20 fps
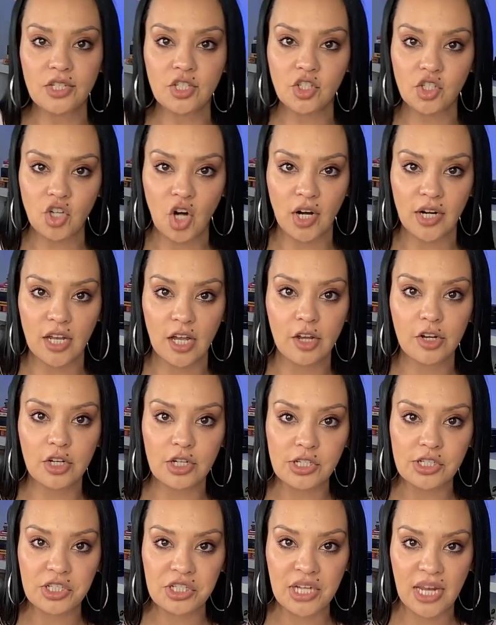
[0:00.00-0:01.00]
start
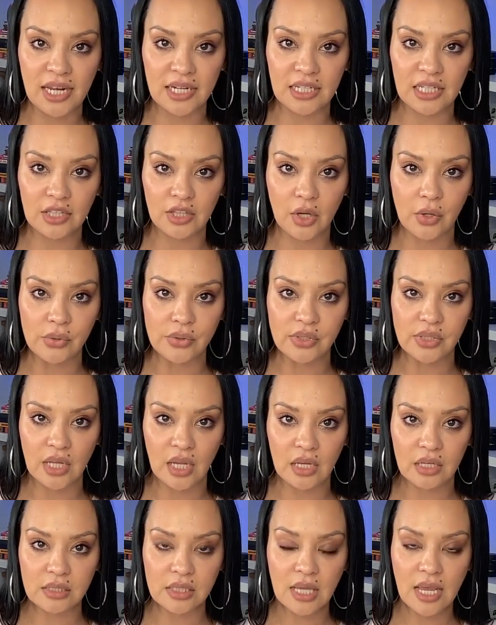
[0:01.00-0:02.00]
understanding those
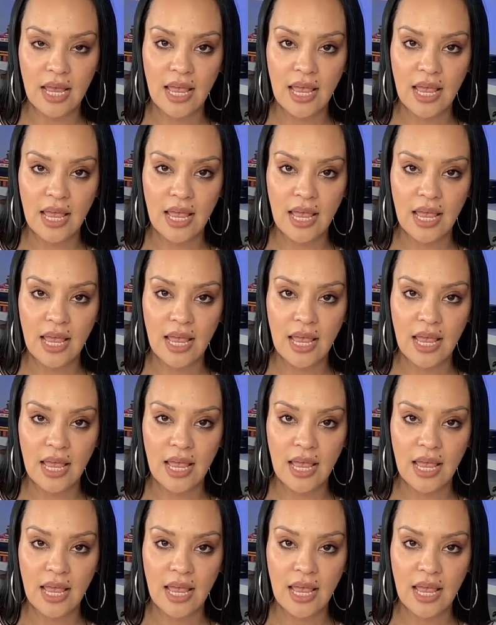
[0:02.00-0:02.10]
things